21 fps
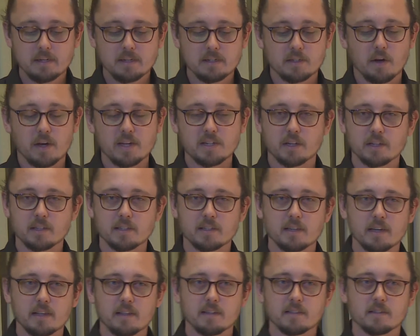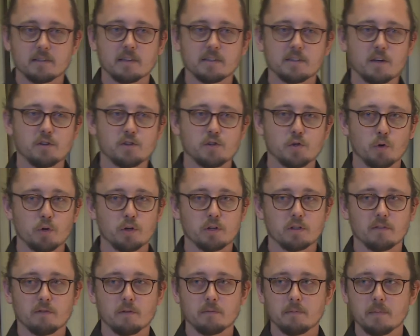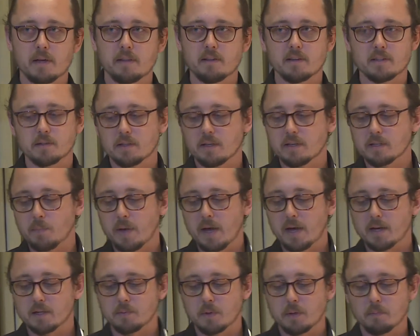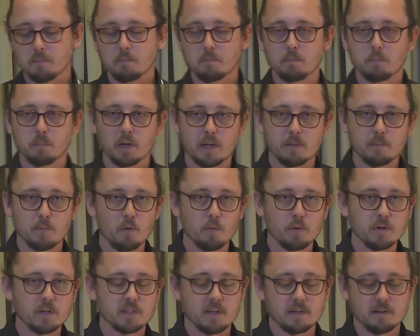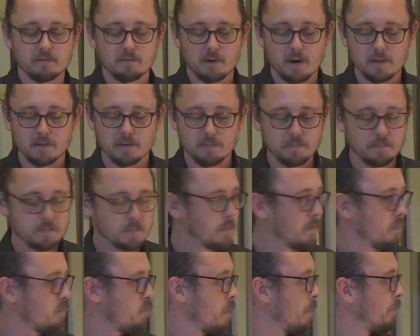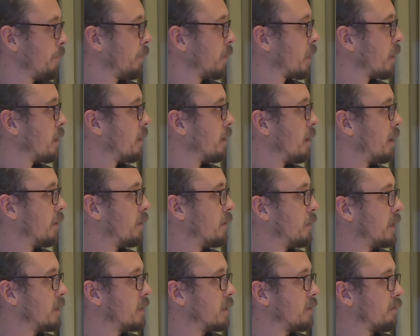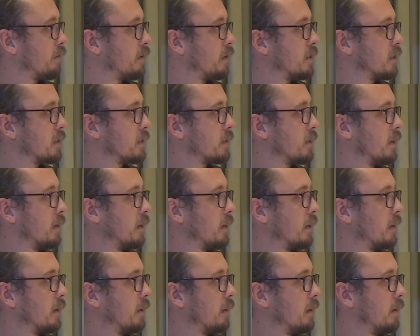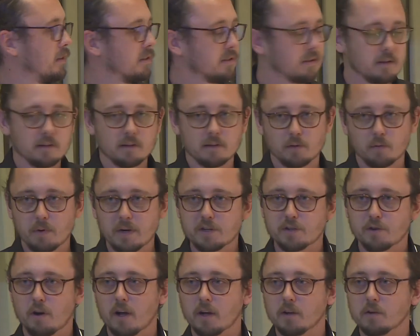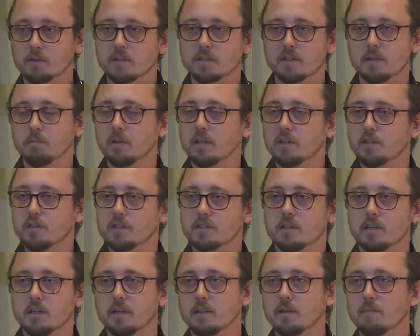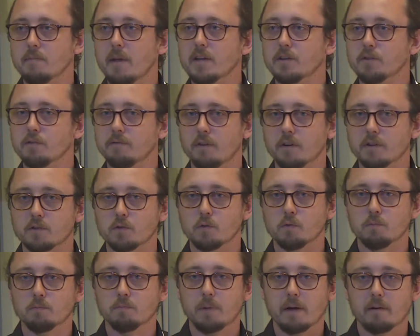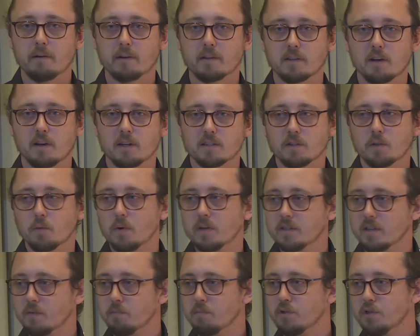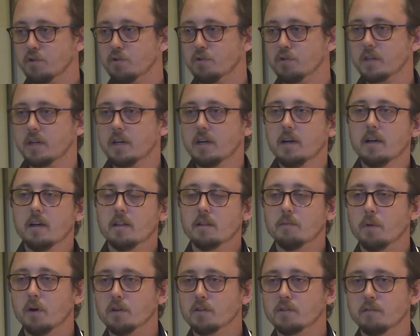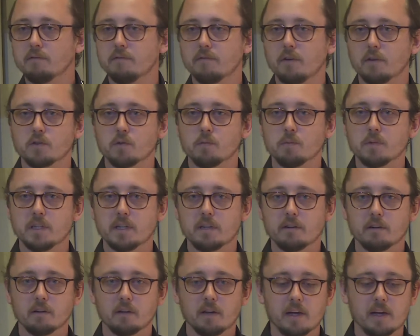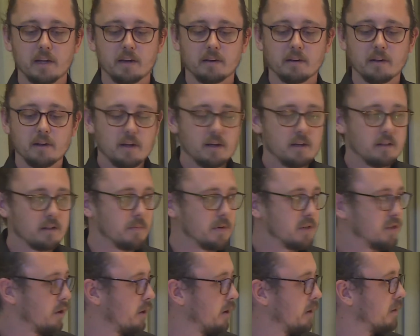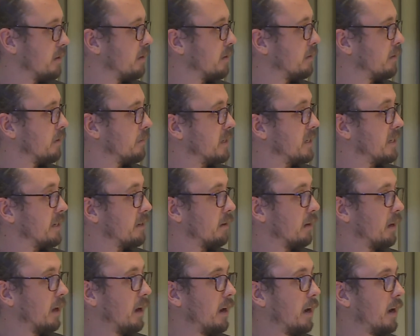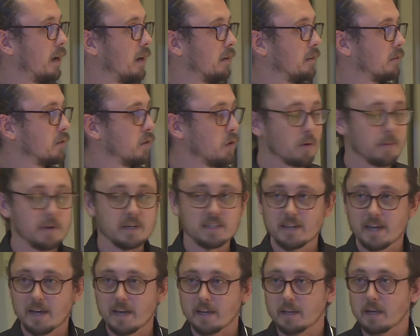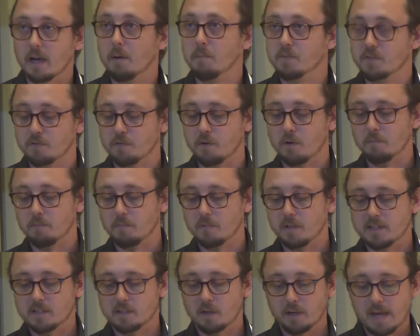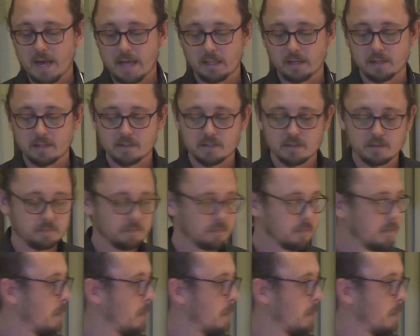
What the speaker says: So as you can see, there's no shortage of them, and there's bound to be plenty more. We just need to find them. The big difference is the red triangles are simply just the major fossil-bearing sites, so the ones that have produced the most fossil material, and the majority of the material I talk about today comes from these localities.